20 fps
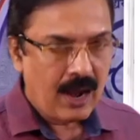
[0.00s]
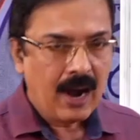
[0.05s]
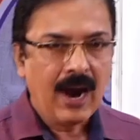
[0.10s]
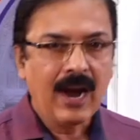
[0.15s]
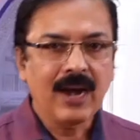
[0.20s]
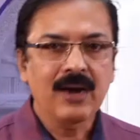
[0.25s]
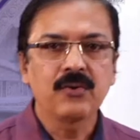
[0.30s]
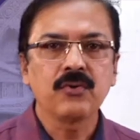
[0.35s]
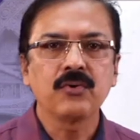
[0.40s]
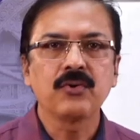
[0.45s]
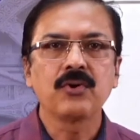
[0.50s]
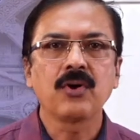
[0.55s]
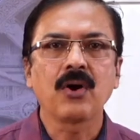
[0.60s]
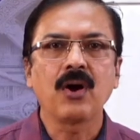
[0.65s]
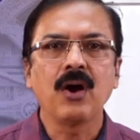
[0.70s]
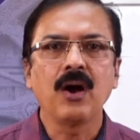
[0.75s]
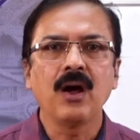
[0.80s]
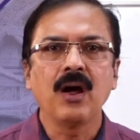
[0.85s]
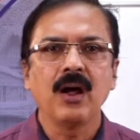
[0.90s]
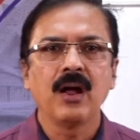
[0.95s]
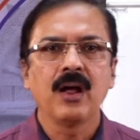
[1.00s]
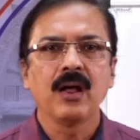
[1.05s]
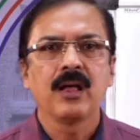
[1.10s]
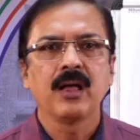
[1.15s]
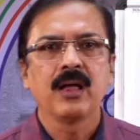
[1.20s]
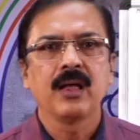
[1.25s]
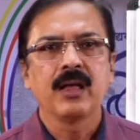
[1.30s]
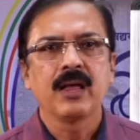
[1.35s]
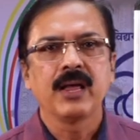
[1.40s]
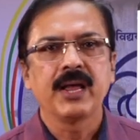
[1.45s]
And to draw
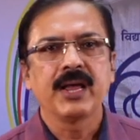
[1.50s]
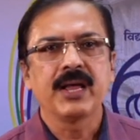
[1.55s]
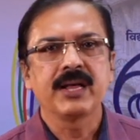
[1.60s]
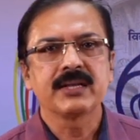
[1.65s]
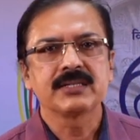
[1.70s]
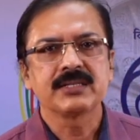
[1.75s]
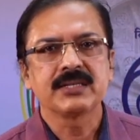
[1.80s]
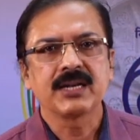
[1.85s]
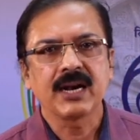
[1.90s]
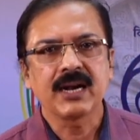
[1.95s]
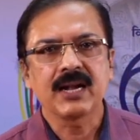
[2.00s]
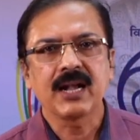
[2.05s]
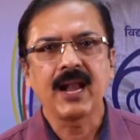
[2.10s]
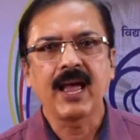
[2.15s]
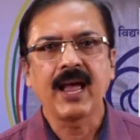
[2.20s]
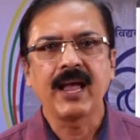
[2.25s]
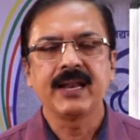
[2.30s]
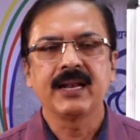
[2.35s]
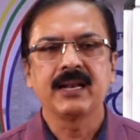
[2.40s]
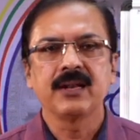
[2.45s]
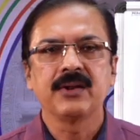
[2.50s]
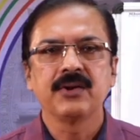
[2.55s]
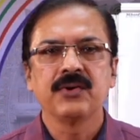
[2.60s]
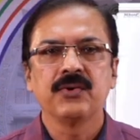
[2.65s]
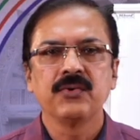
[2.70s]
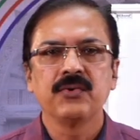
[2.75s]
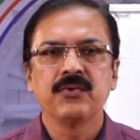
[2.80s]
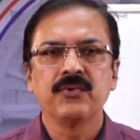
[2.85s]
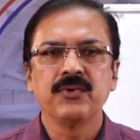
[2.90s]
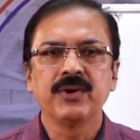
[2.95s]
a straight line,
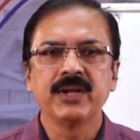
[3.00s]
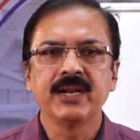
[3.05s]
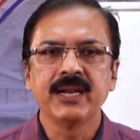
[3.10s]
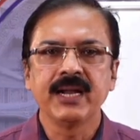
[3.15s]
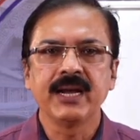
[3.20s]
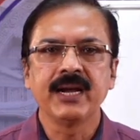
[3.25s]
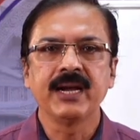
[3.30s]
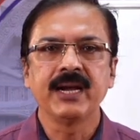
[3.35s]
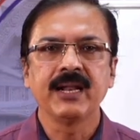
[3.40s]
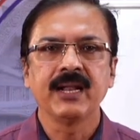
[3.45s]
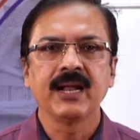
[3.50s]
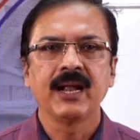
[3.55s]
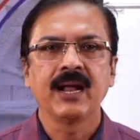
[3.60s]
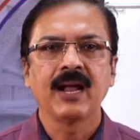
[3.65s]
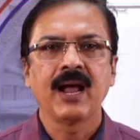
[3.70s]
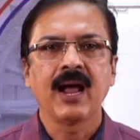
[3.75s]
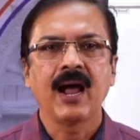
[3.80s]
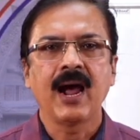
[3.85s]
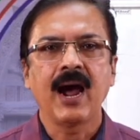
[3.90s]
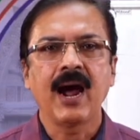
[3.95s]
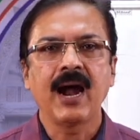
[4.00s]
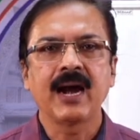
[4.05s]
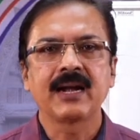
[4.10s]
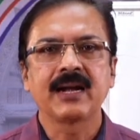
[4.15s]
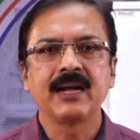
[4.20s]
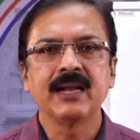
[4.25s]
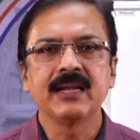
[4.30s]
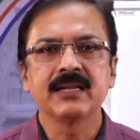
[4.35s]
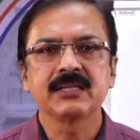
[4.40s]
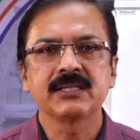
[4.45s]
we need
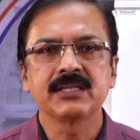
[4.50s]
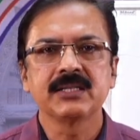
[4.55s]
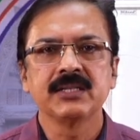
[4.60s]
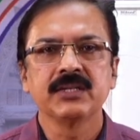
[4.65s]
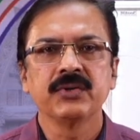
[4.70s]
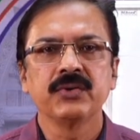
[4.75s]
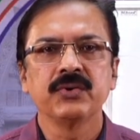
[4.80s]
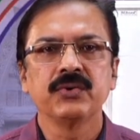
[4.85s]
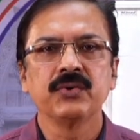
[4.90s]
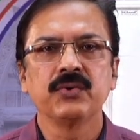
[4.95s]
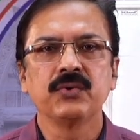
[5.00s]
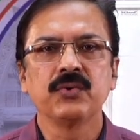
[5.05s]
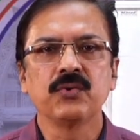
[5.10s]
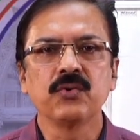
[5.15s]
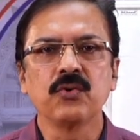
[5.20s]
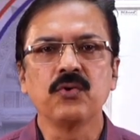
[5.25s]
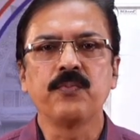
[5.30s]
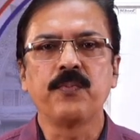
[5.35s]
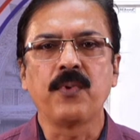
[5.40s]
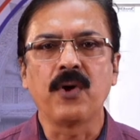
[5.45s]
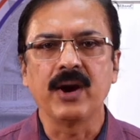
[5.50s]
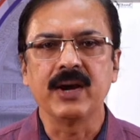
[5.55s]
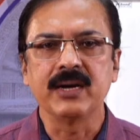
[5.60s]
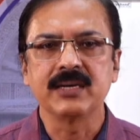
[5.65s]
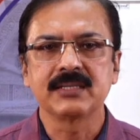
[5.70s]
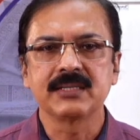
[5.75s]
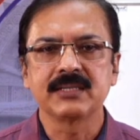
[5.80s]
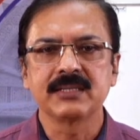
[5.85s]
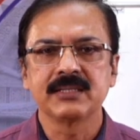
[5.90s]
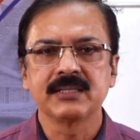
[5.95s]
at least 2
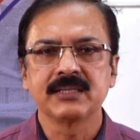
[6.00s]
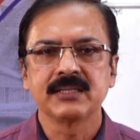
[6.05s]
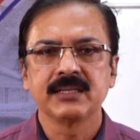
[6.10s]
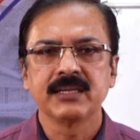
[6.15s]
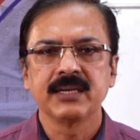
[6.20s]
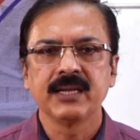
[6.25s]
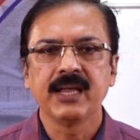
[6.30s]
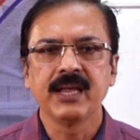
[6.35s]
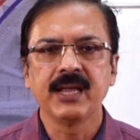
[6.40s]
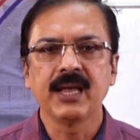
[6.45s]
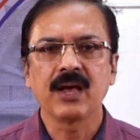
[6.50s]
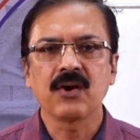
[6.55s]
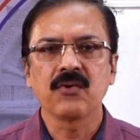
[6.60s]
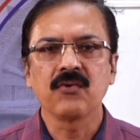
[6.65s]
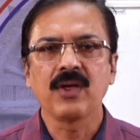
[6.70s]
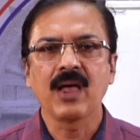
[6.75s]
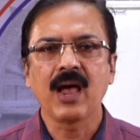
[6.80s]
points. Here we